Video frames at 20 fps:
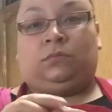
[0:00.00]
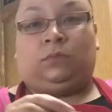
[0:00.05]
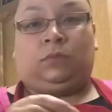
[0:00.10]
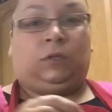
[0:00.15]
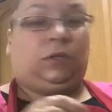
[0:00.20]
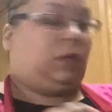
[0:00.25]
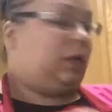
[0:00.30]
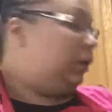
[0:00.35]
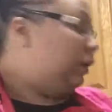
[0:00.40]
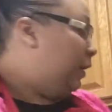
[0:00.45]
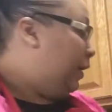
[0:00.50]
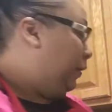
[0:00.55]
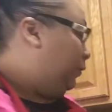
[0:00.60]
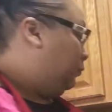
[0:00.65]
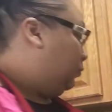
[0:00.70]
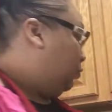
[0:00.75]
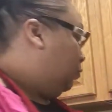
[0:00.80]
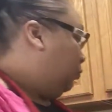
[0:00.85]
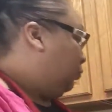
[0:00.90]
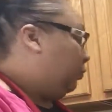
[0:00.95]
Okay,
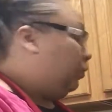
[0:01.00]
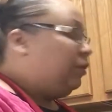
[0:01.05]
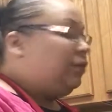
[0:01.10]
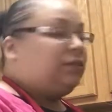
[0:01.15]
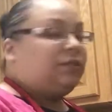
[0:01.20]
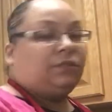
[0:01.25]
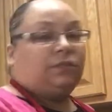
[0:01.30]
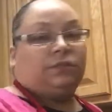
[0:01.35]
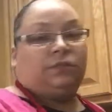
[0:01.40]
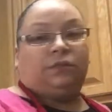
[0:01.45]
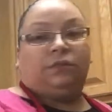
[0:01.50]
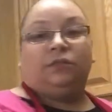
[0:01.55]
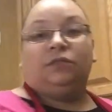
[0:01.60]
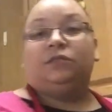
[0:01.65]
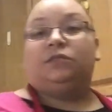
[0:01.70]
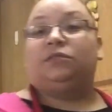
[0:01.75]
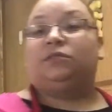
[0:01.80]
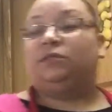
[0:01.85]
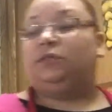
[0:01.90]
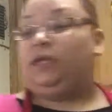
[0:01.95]
now to this
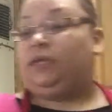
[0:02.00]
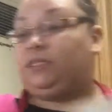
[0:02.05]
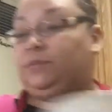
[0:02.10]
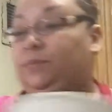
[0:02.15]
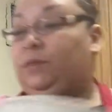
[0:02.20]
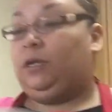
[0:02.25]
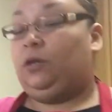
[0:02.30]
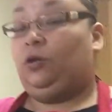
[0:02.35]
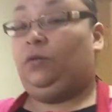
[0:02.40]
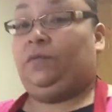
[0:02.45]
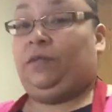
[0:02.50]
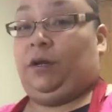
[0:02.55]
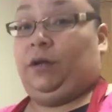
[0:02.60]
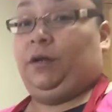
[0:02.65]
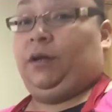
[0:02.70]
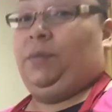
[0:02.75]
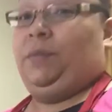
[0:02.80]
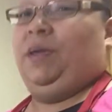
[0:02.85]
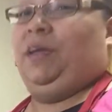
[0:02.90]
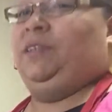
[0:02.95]
next meatloaf that I'm
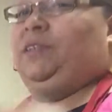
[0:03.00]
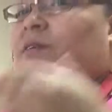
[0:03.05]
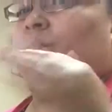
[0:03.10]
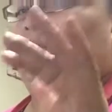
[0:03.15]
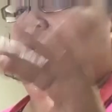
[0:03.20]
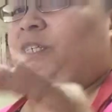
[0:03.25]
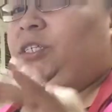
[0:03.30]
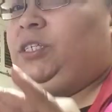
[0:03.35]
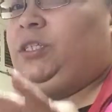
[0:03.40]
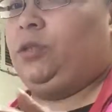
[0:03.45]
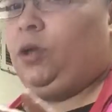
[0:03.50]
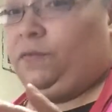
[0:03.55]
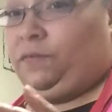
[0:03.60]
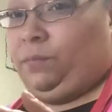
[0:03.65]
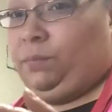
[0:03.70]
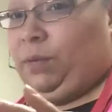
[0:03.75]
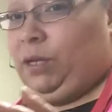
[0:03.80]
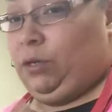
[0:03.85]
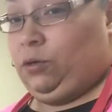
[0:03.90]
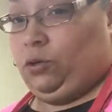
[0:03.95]
gonna make is gonna be a
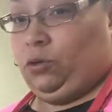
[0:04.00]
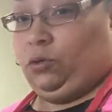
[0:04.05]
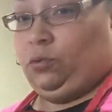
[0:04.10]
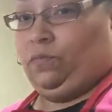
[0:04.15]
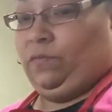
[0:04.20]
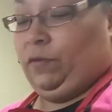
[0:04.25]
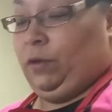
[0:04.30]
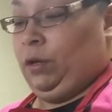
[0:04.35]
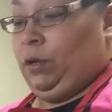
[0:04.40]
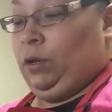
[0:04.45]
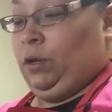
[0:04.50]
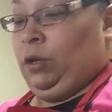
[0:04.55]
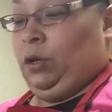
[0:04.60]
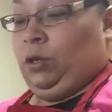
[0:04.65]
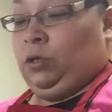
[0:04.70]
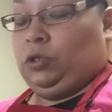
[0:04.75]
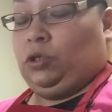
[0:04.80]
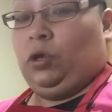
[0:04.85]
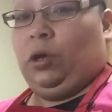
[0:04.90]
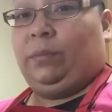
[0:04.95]
stuffed meatloaf.
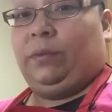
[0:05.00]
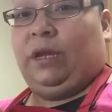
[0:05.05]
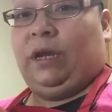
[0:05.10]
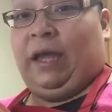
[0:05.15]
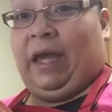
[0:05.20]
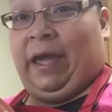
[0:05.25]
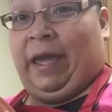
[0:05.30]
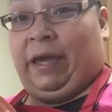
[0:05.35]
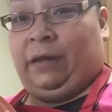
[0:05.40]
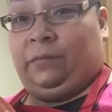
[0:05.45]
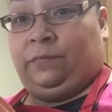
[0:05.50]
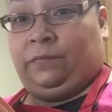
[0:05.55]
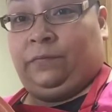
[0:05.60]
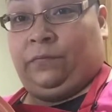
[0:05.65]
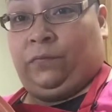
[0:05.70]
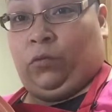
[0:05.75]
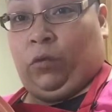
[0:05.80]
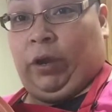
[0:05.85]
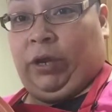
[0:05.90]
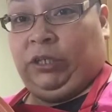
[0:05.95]
So I'm gonna add
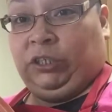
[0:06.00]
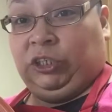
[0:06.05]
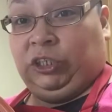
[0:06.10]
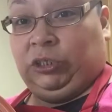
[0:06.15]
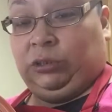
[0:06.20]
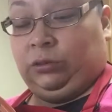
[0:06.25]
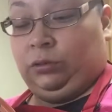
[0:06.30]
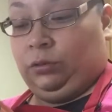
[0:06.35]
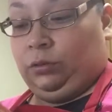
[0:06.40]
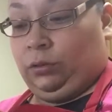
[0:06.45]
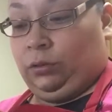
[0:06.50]
fresh